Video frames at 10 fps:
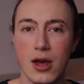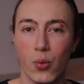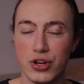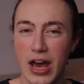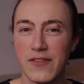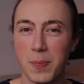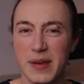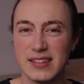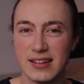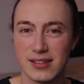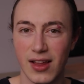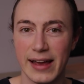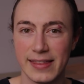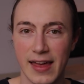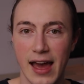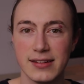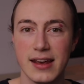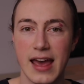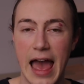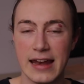When you have a business like that
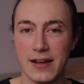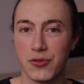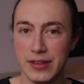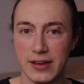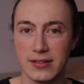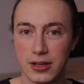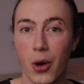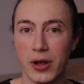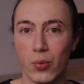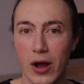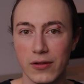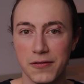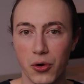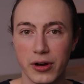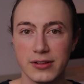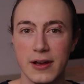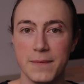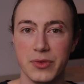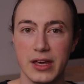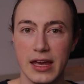and everything is going well for it,
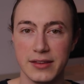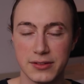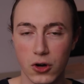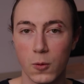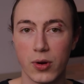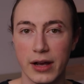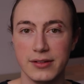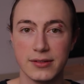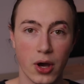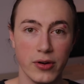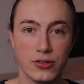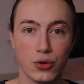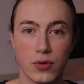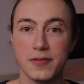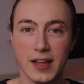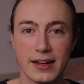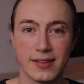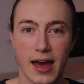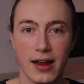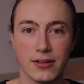its stock price is going to reflect
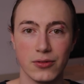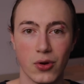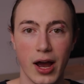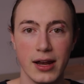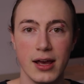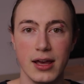that, right?